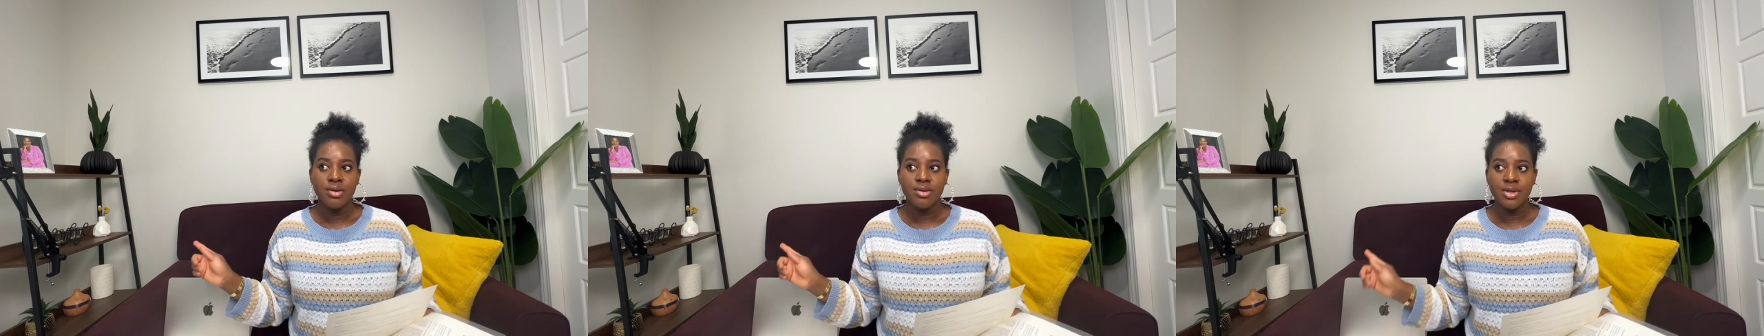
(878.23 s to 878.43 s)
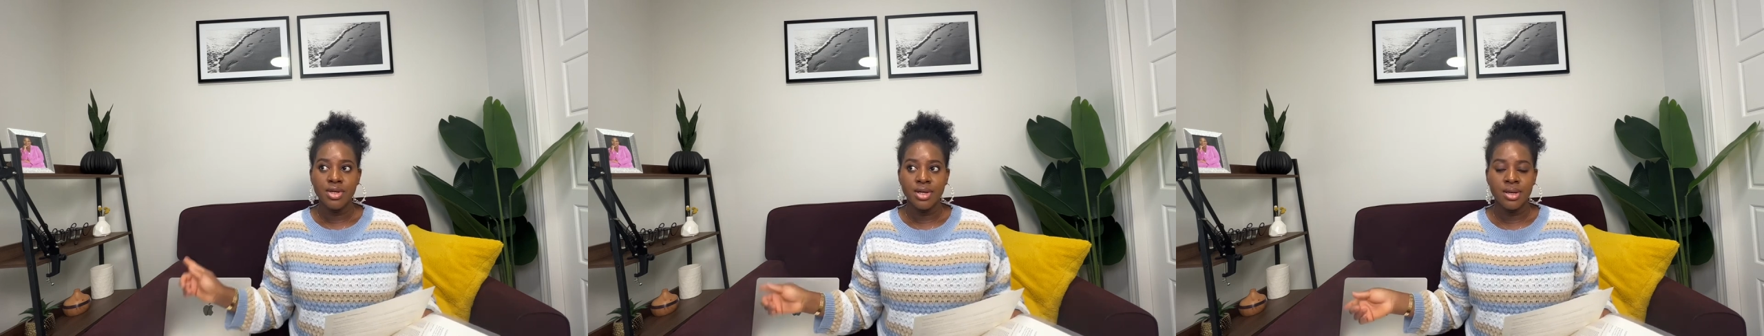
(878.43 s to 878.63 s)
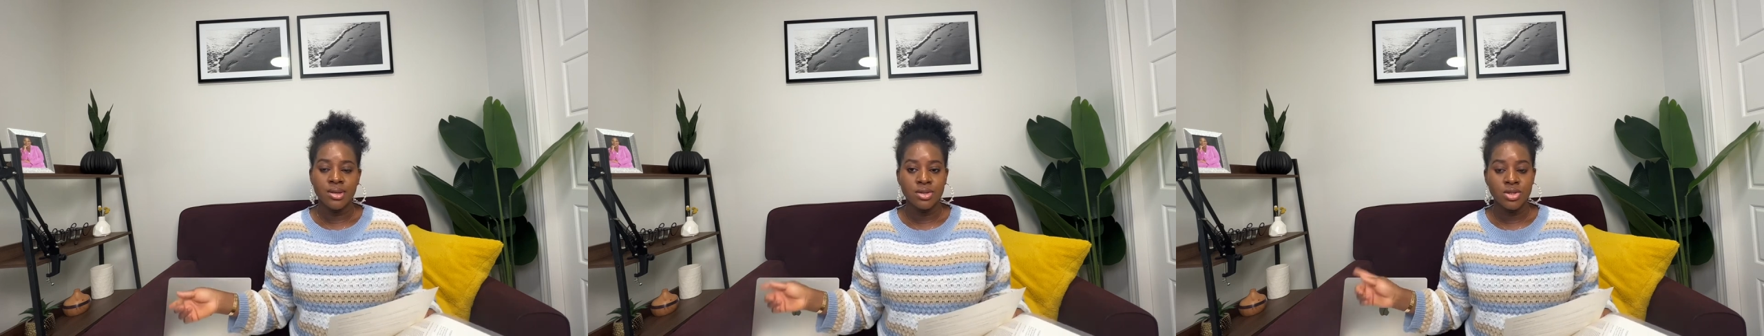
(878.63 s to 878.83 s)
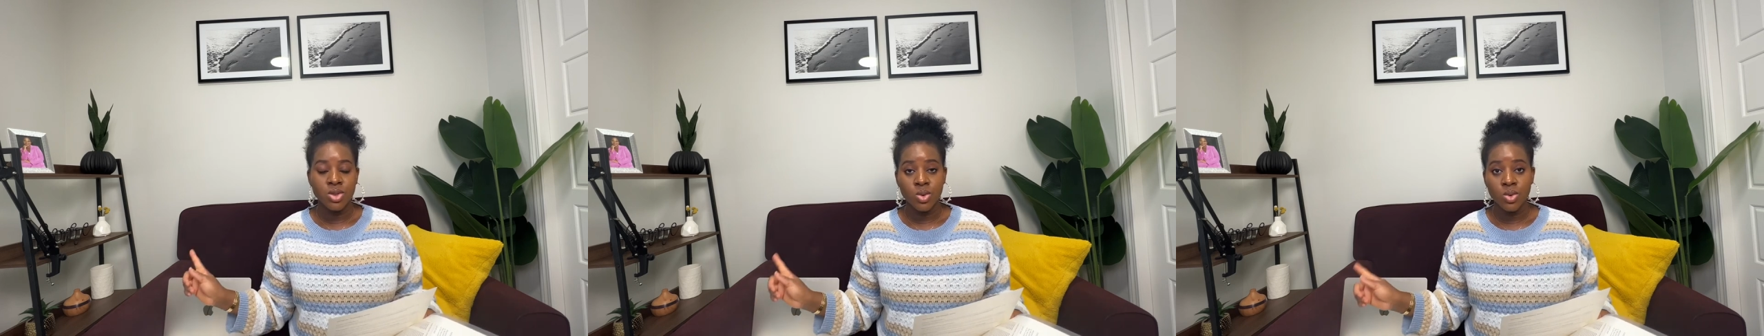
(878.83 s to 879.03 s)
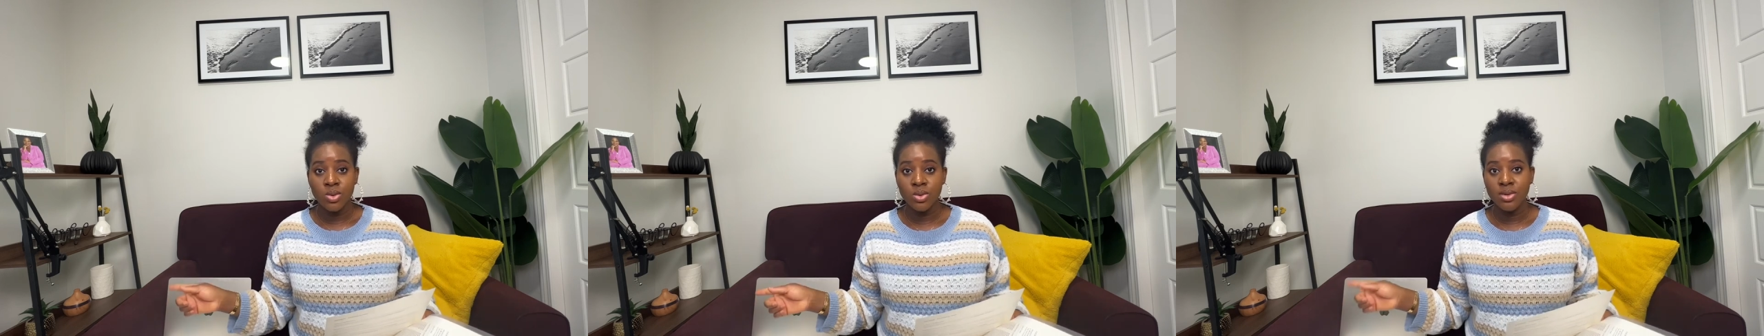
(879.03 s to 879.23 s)
the
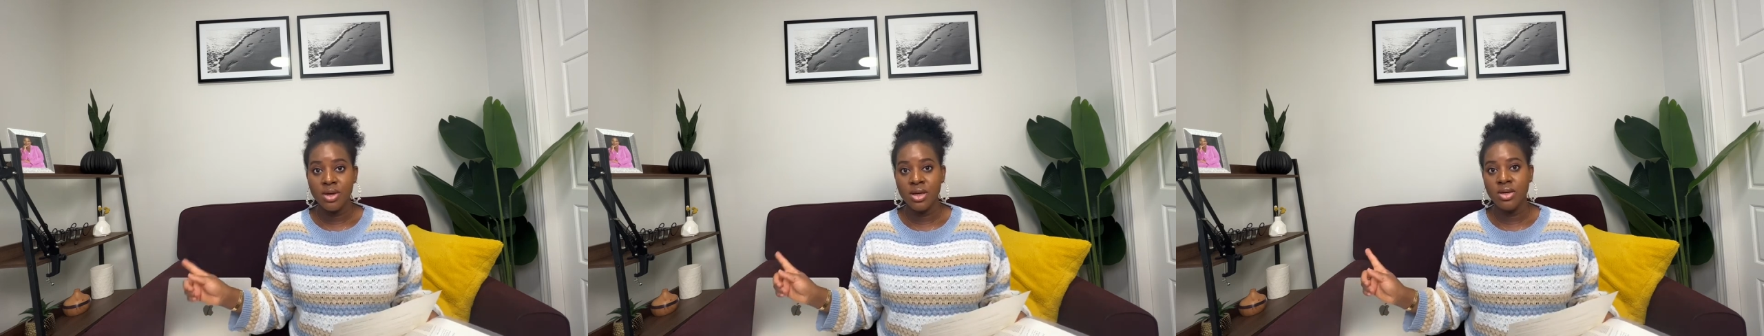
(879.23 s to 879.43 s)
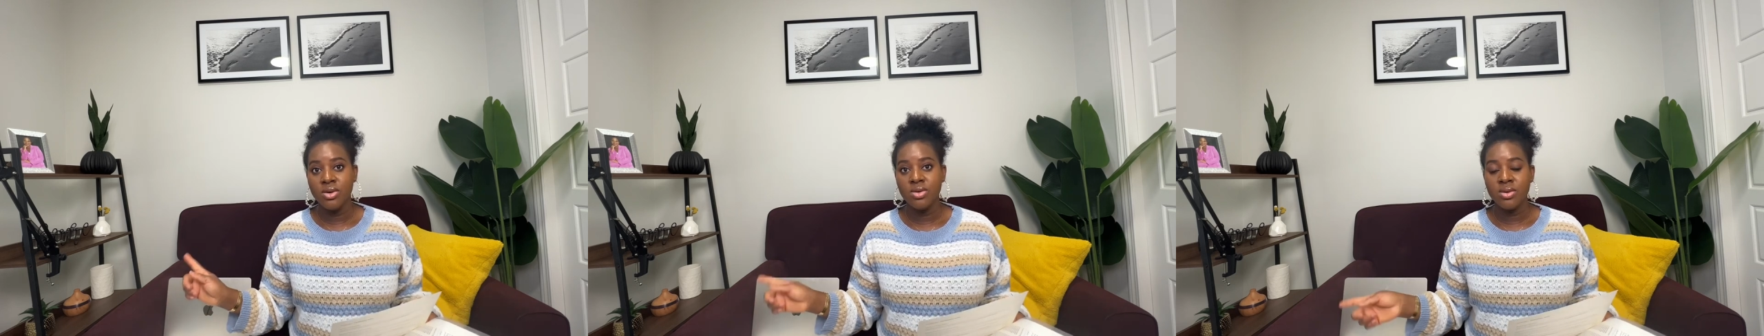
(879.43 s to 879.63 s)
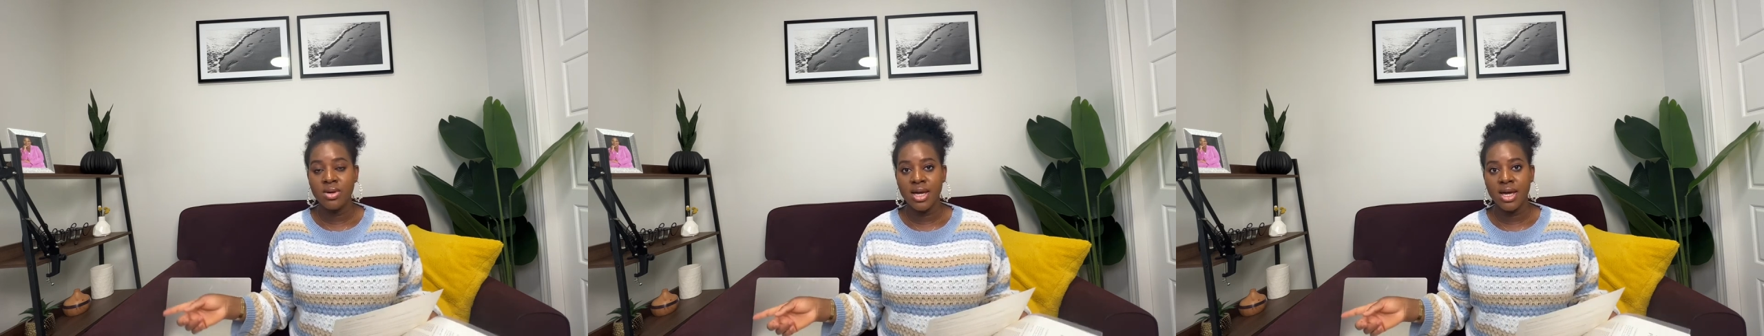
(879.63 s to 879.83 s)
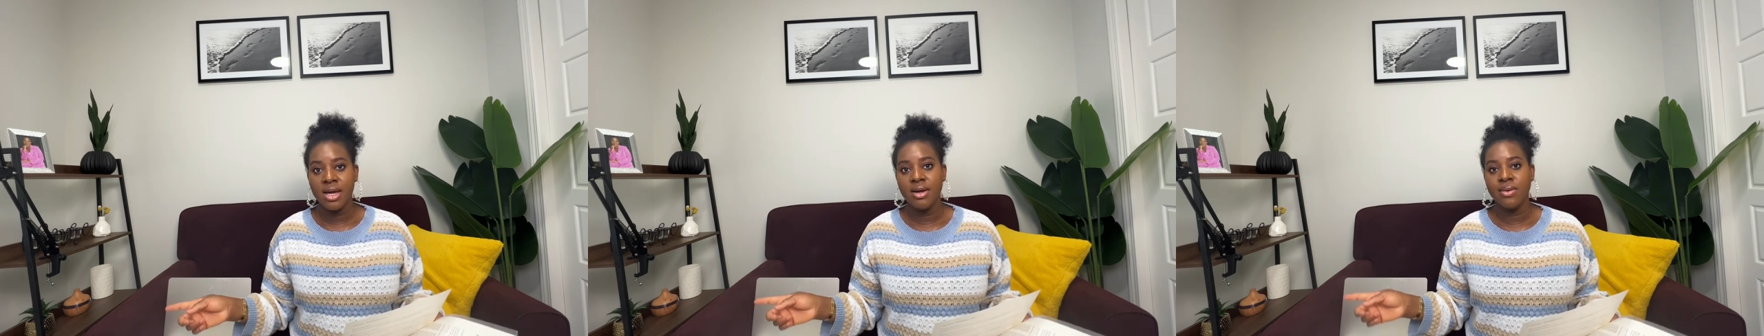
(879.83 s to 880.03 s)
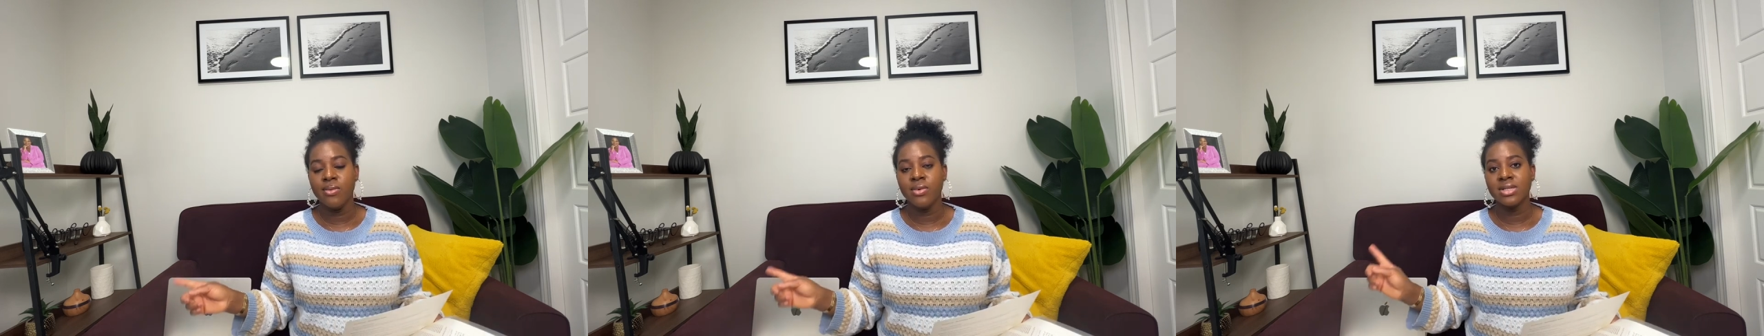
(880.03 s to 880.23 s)
school in
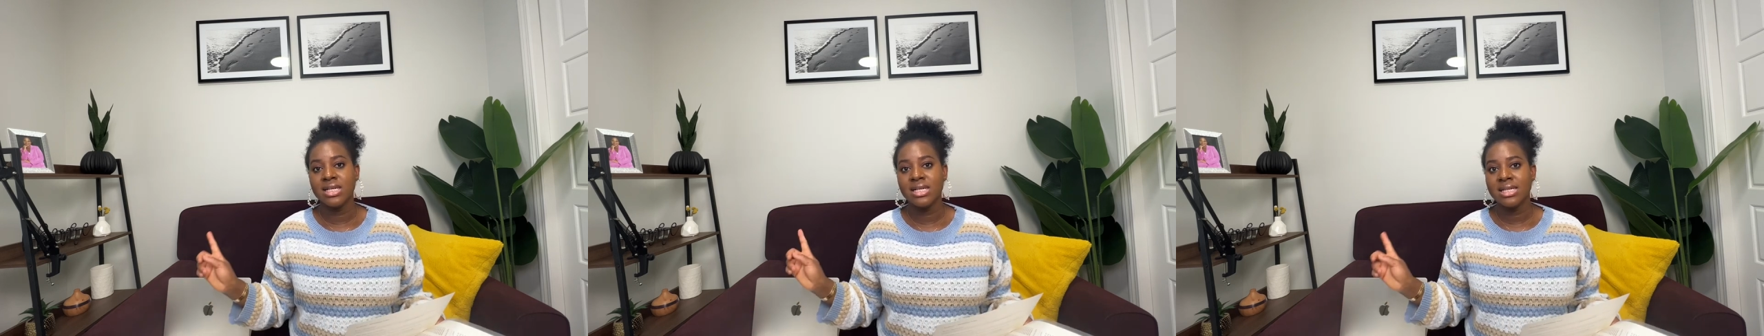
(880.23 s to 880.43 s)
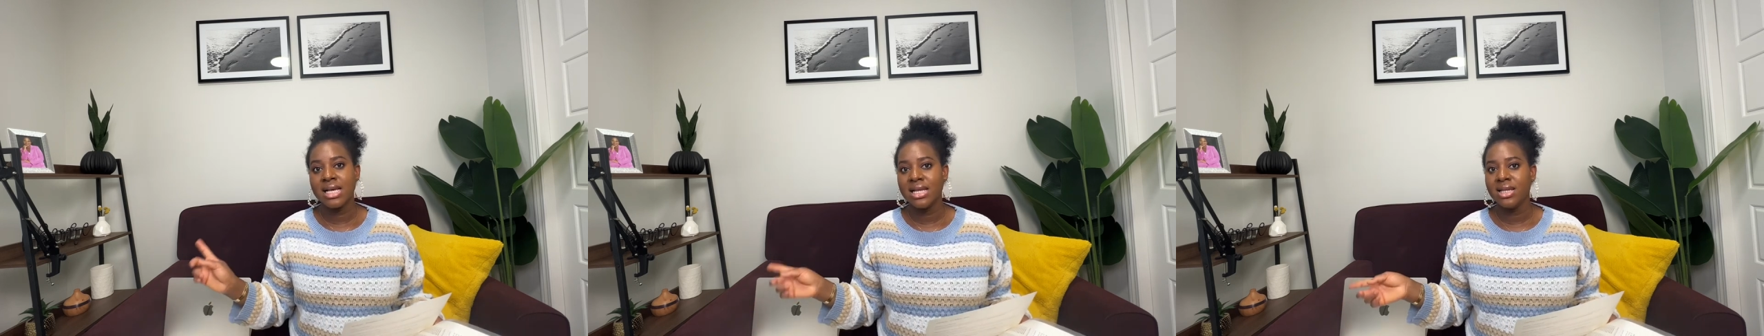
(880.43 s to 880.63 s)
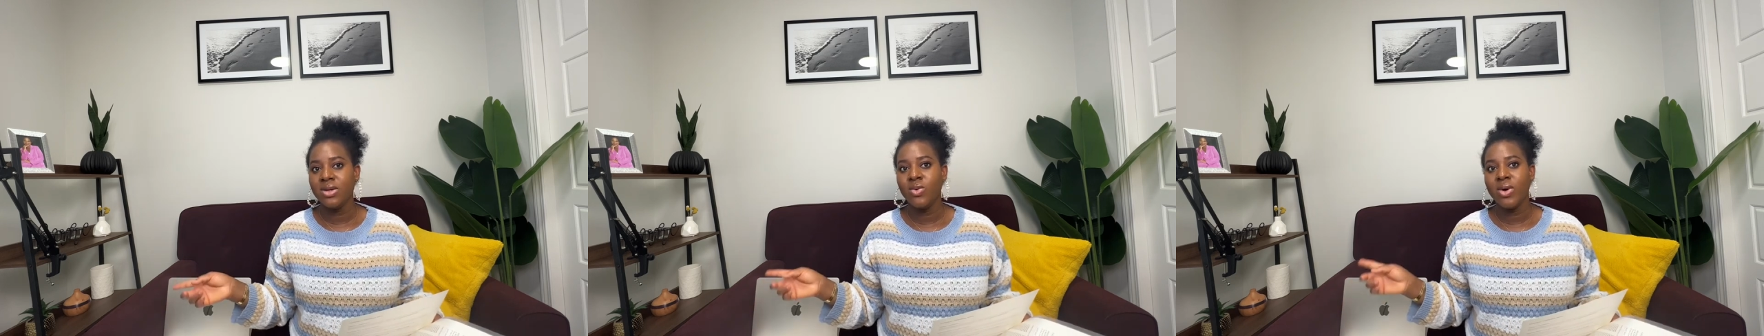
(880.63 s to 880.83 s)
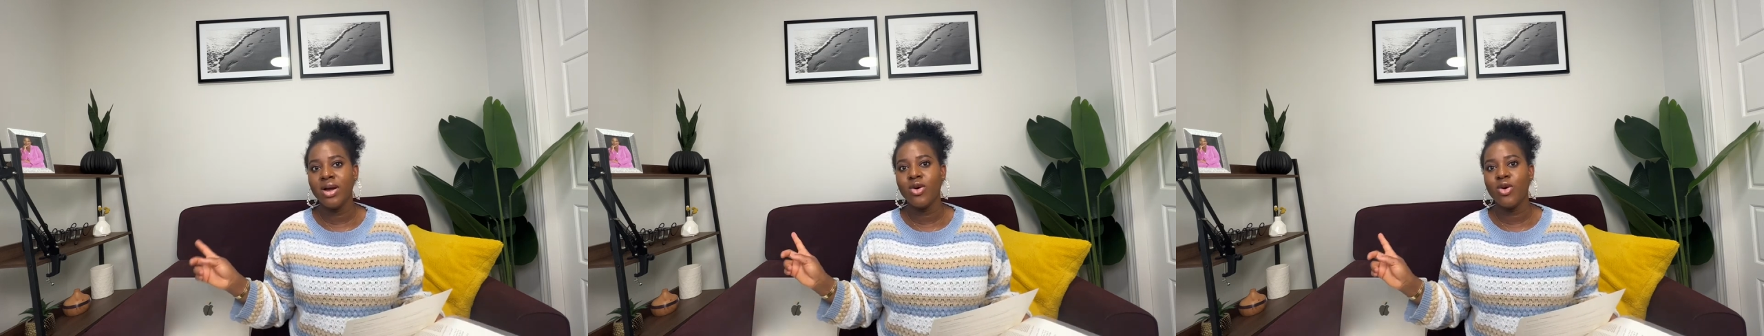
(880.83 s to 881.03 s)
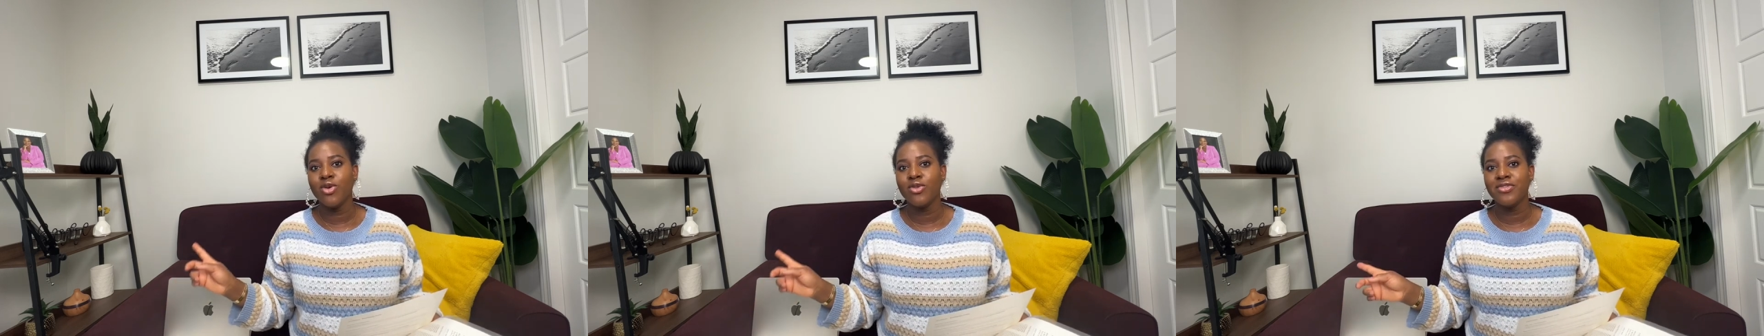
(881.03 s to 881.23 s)
UK was exactly
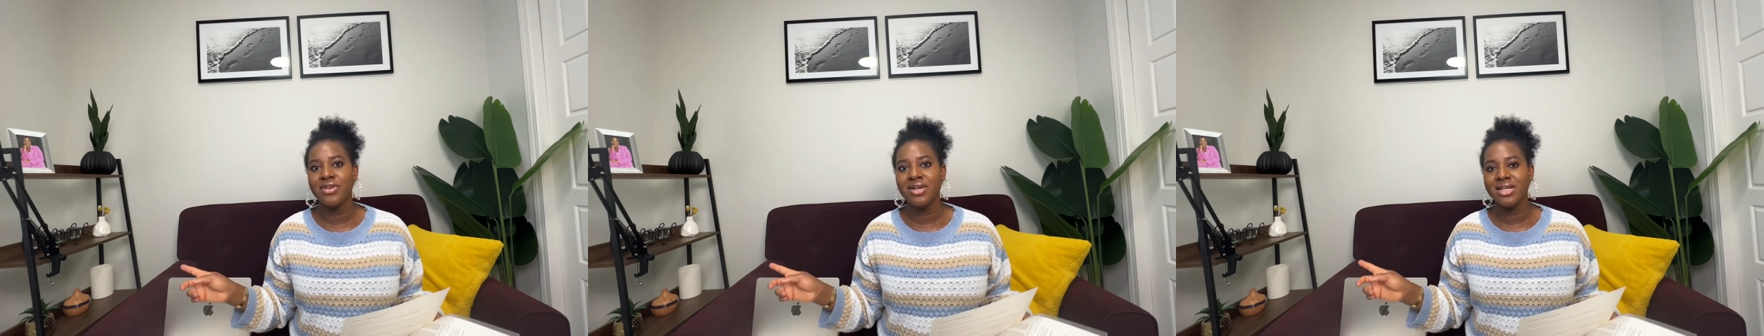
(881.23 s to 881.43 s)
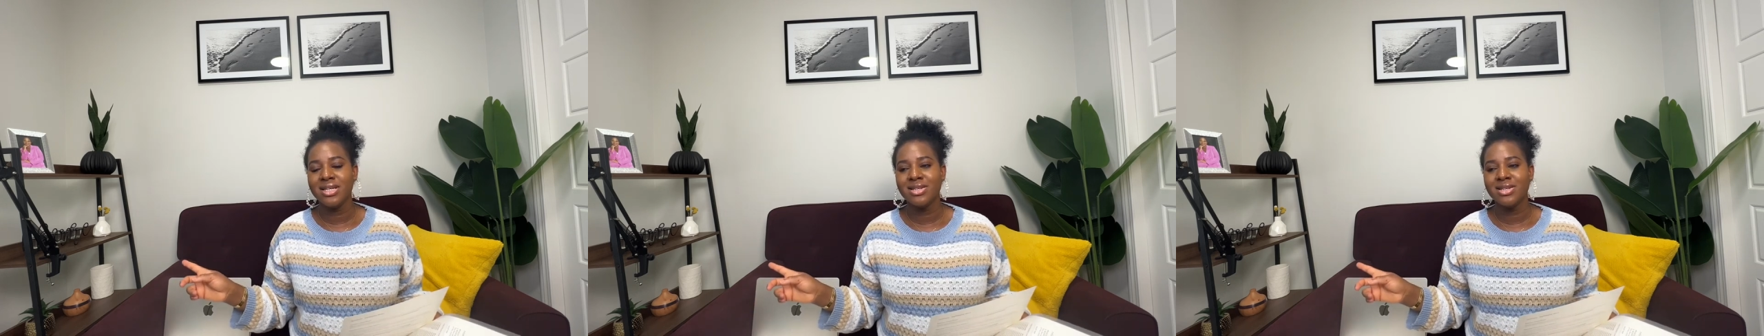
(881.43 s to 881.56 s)
when COVID,